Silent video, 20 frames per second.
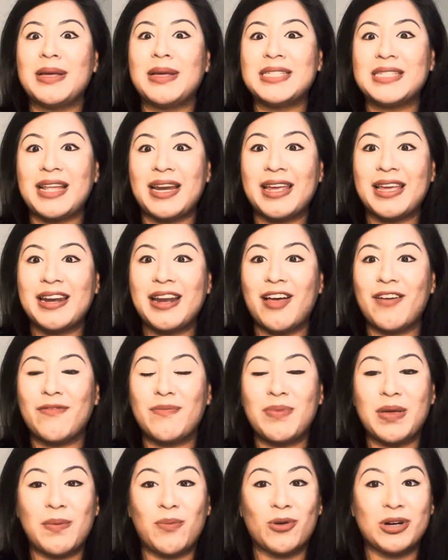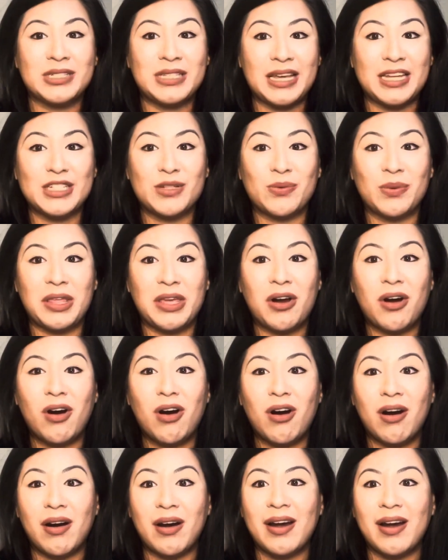studying enough? People are saying it's really
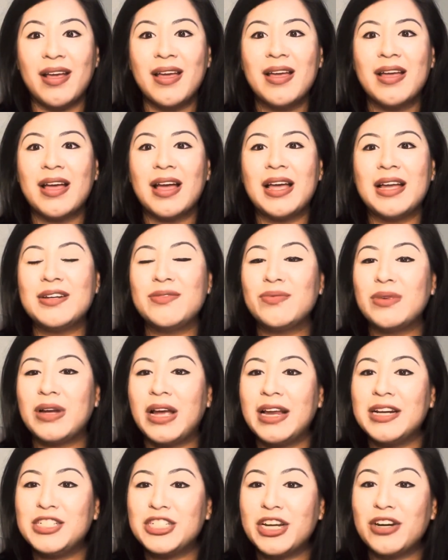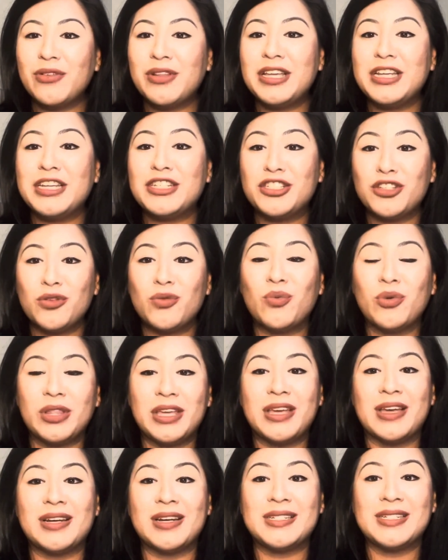hard, and I generally do really
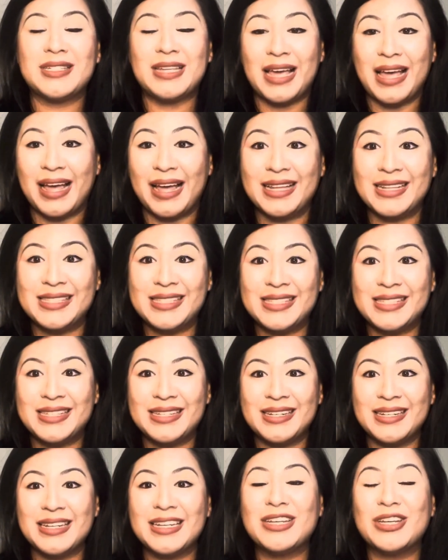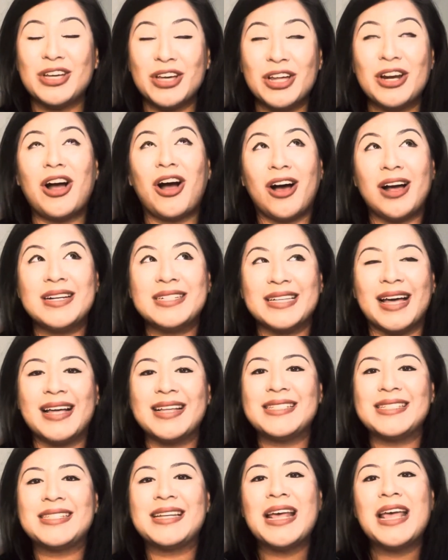good on
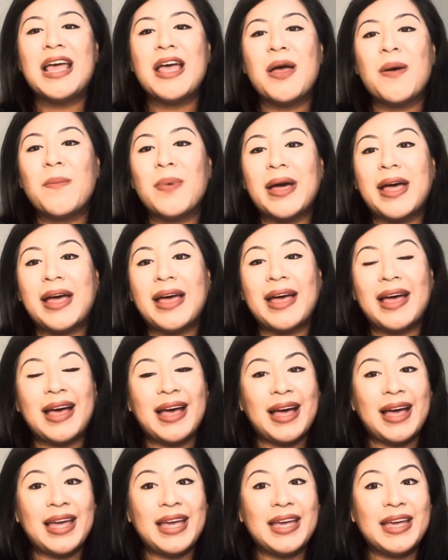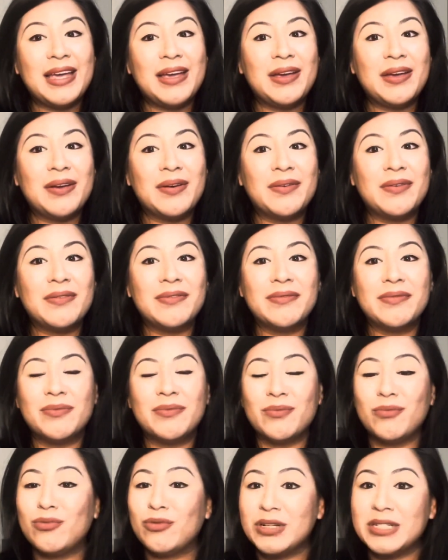tests, but I
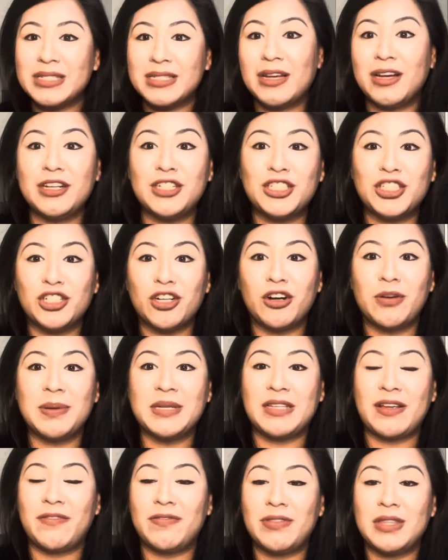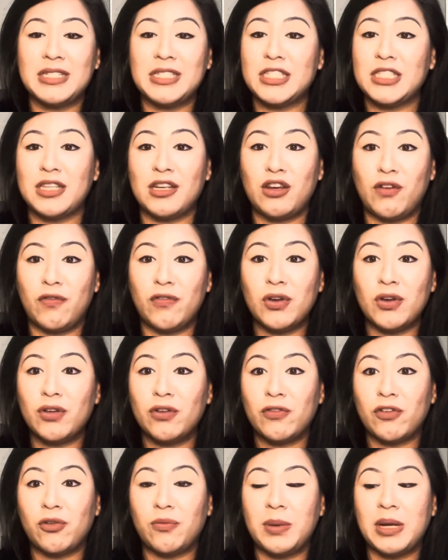was unsure because this is a new field
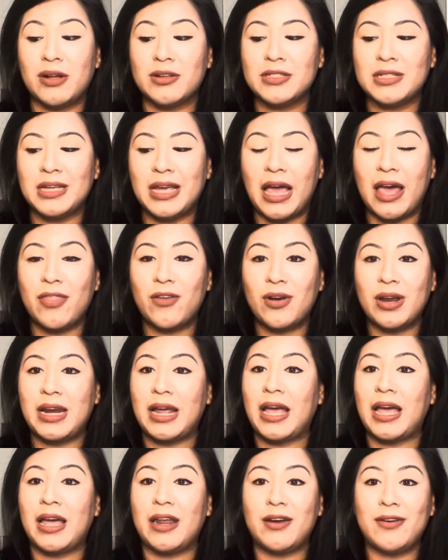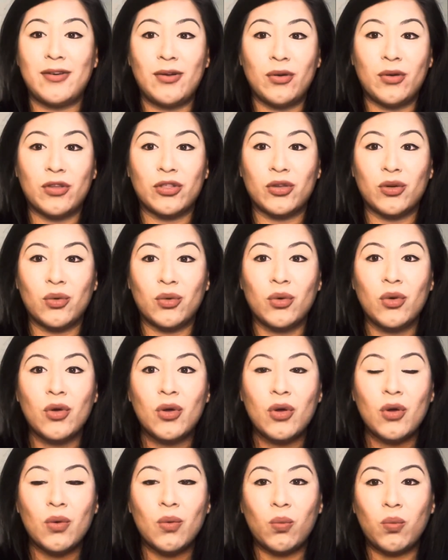for me altogether, and I had no clue
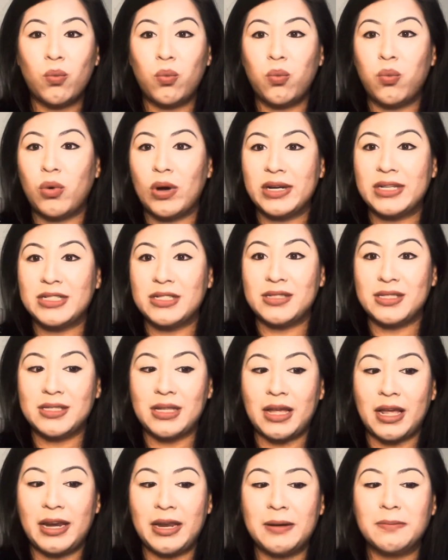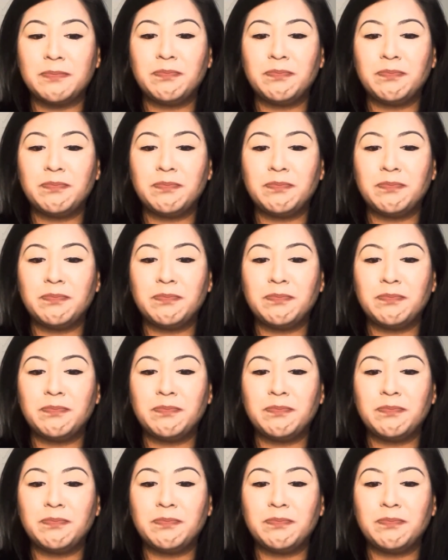what to study.